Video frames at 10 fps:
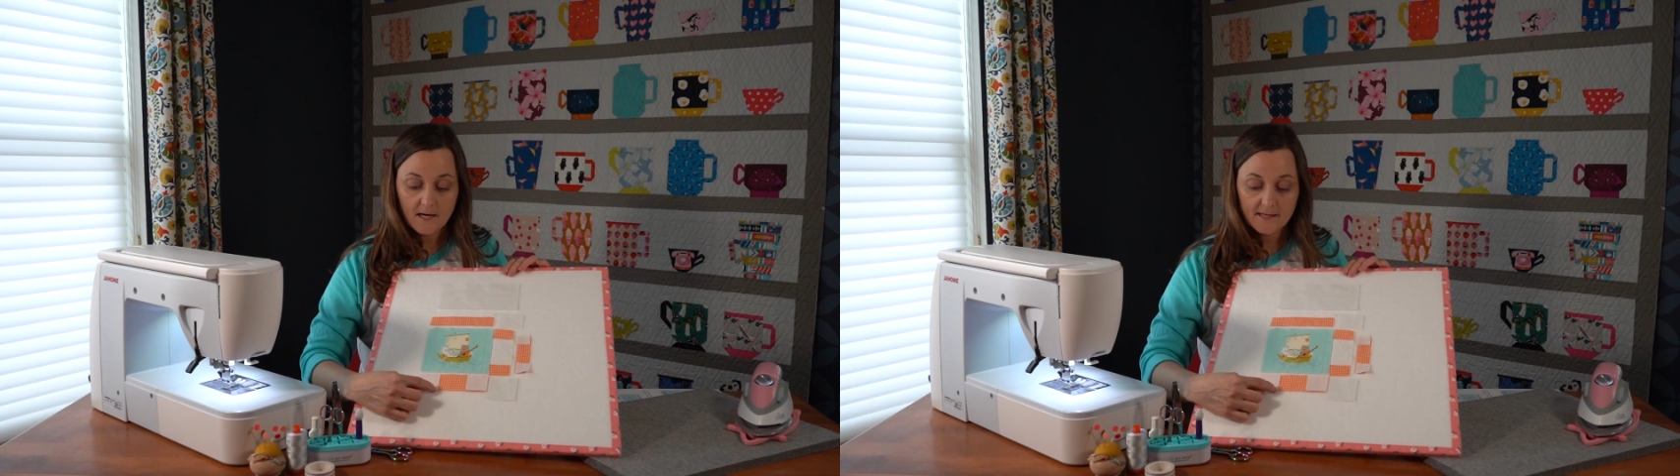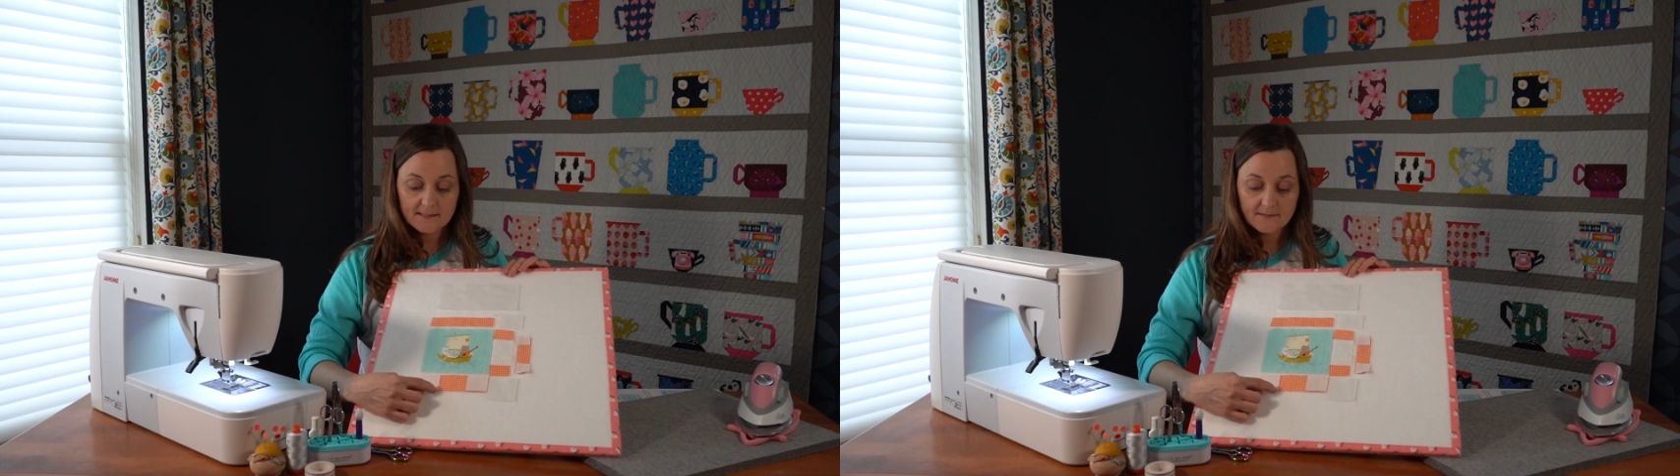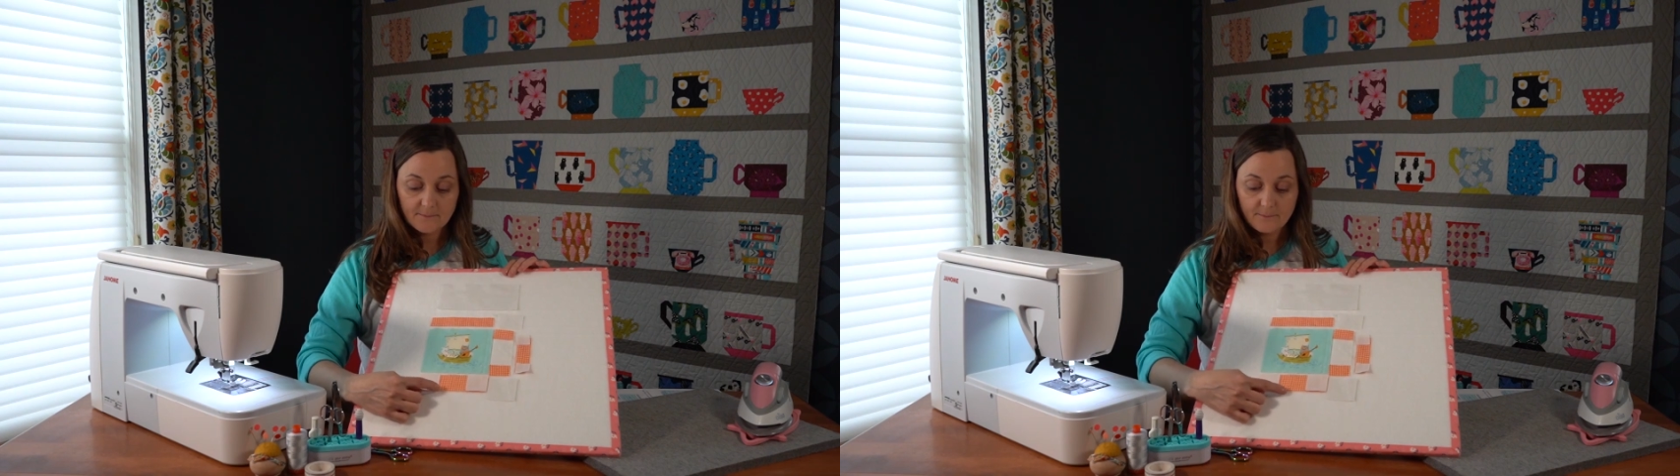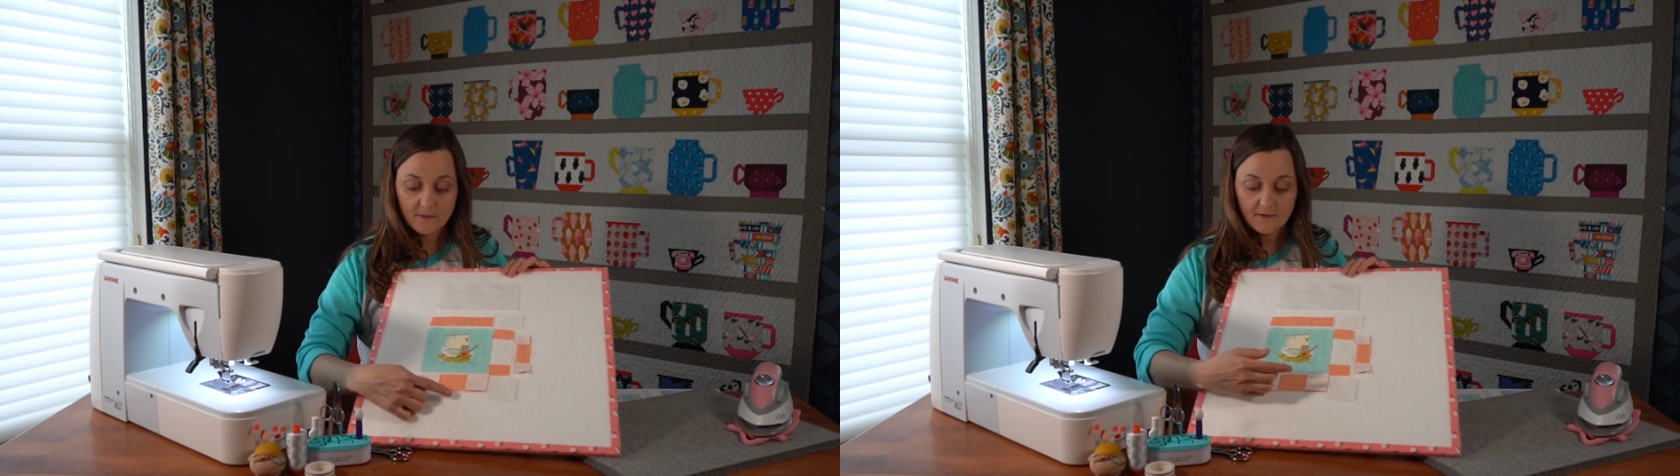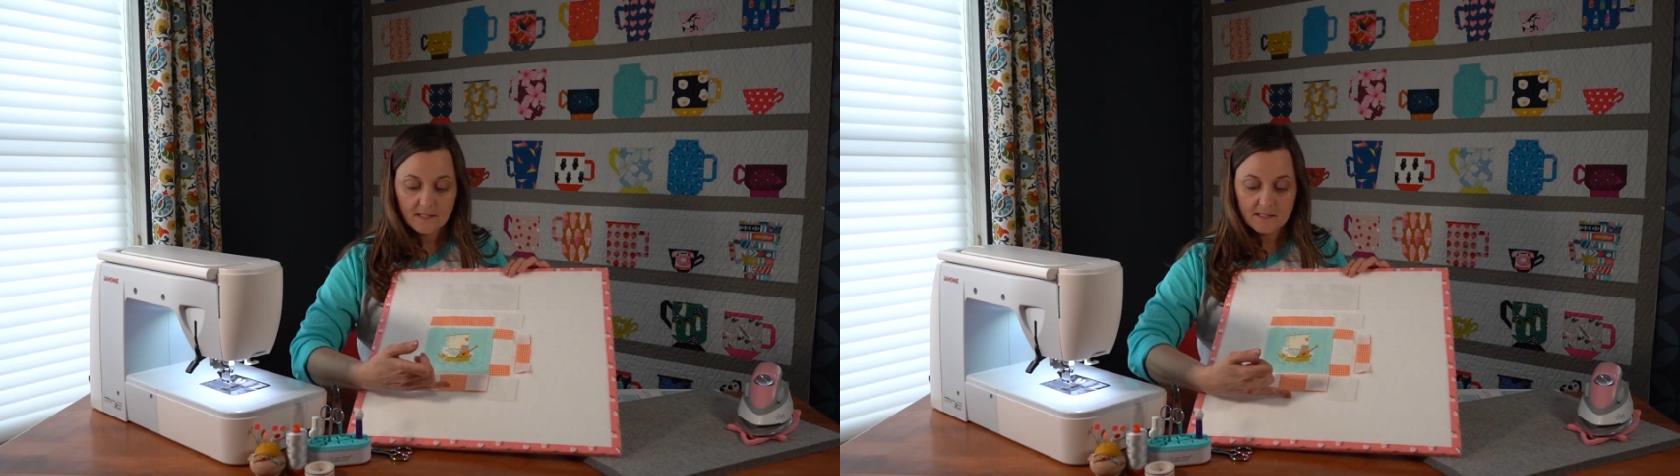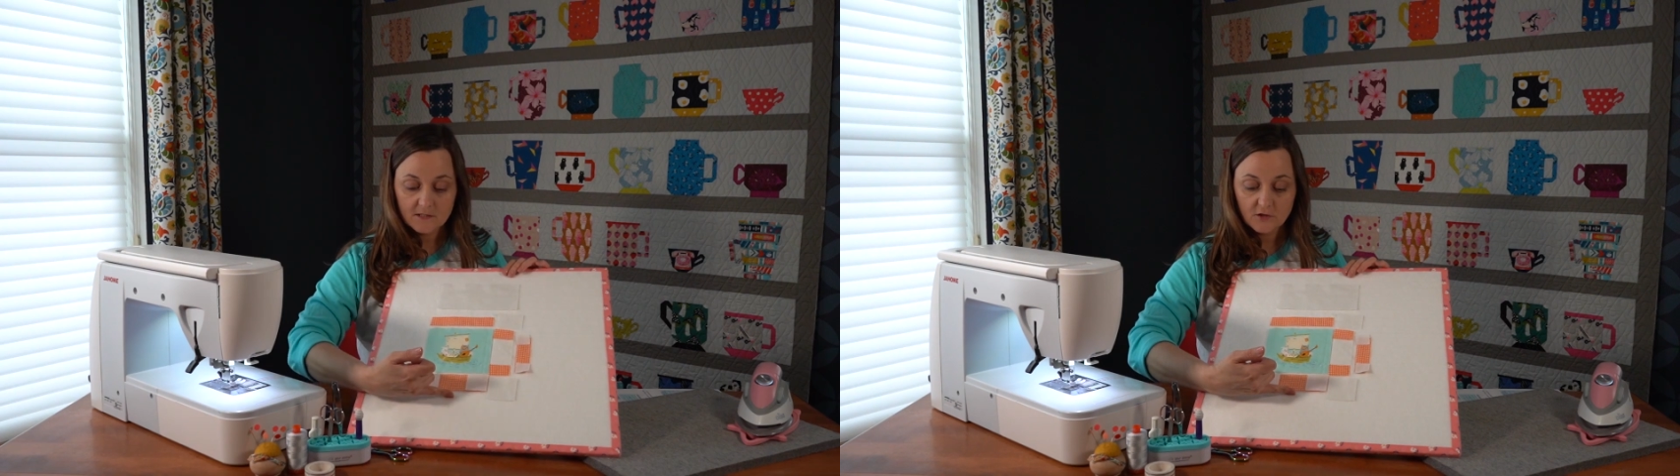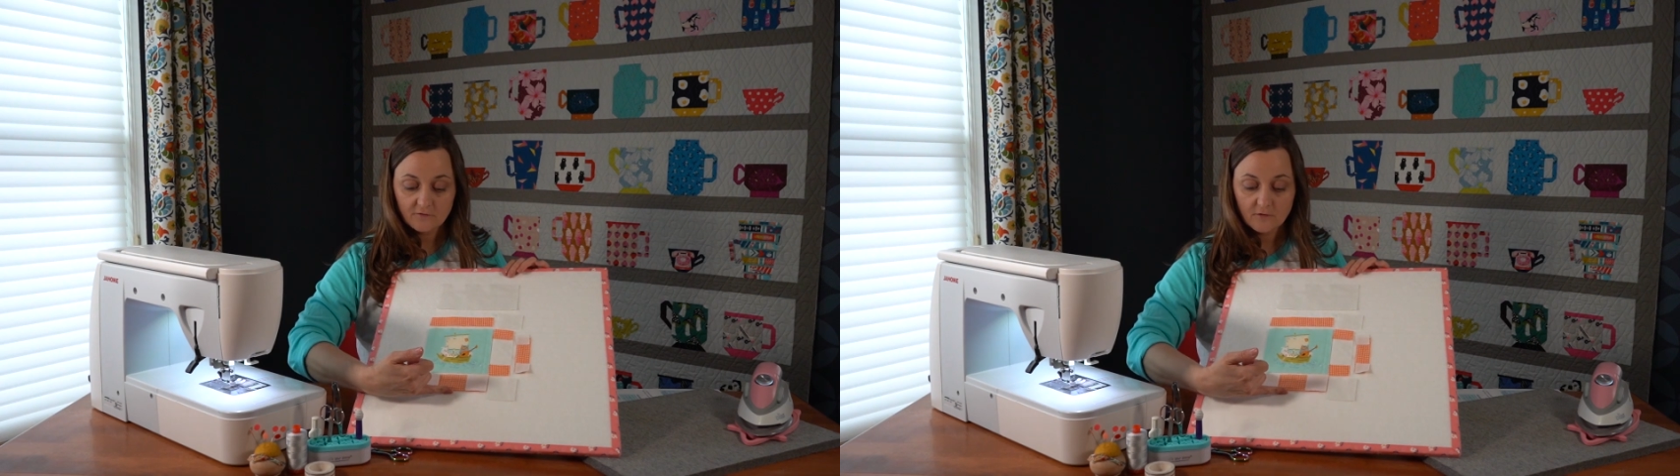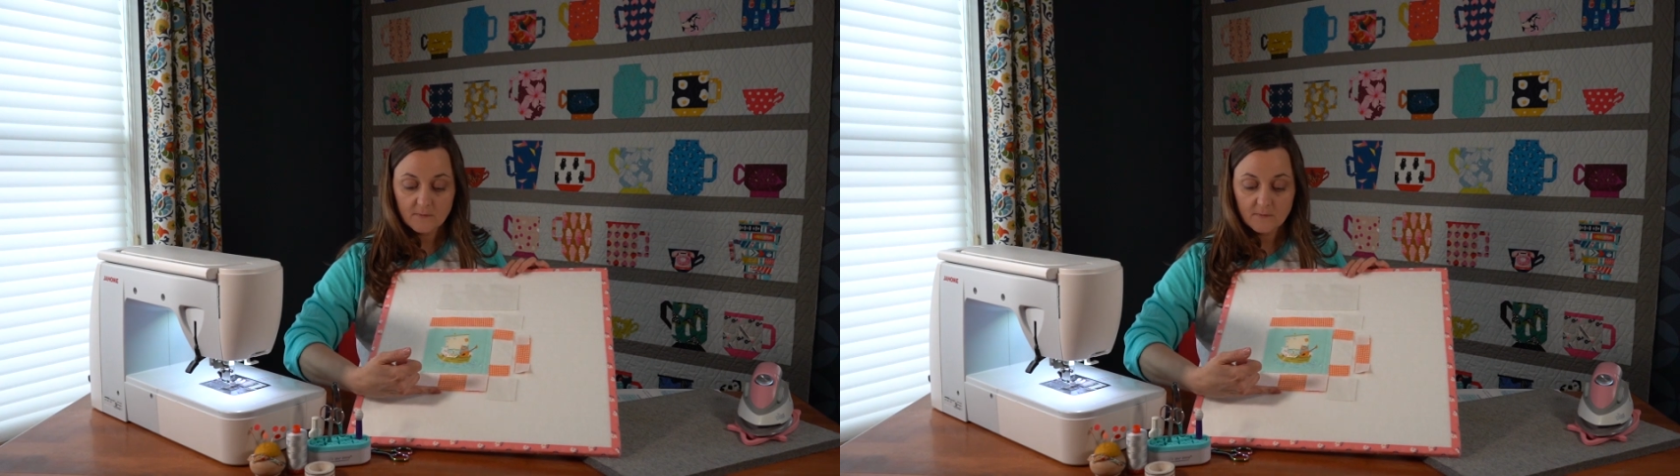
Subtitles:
it's easier for